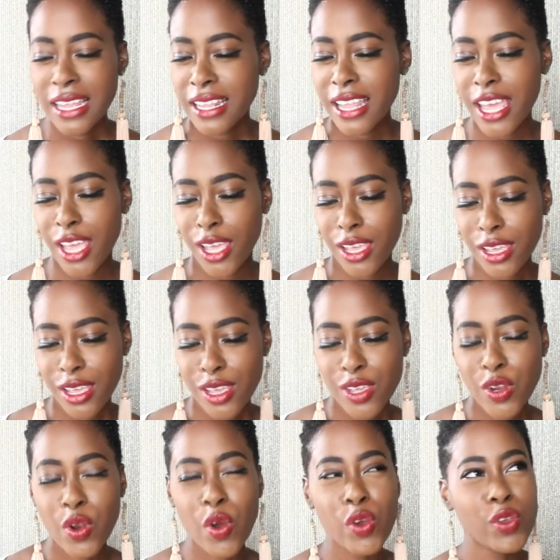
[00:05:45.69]
Like,
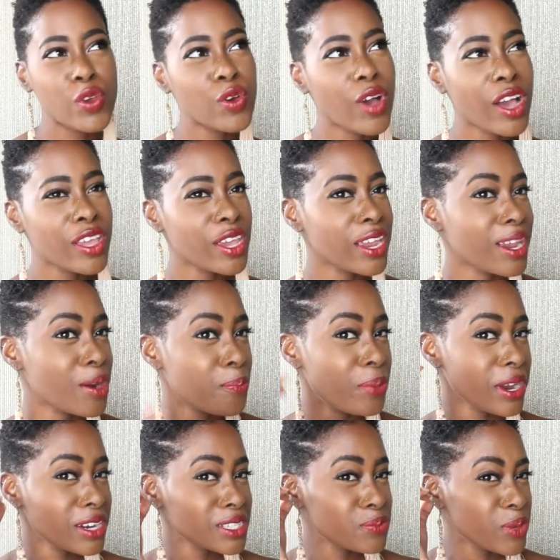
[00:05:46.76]
you know, you got your ear
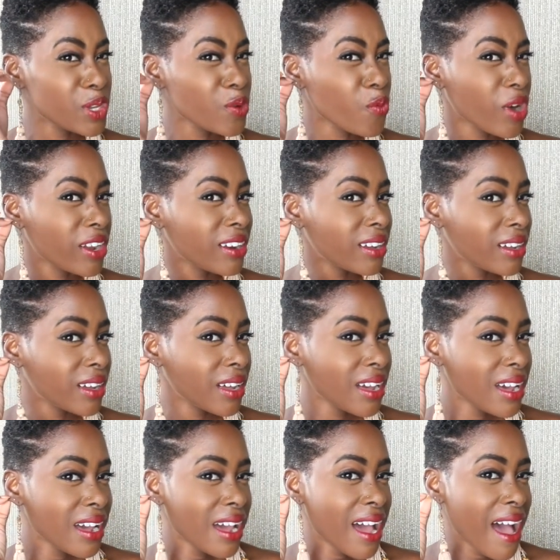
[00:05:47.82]
pierced, but you wanna
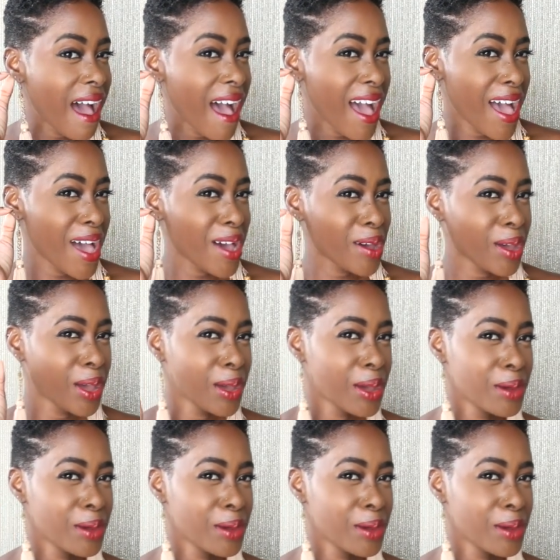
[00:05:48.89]
uh,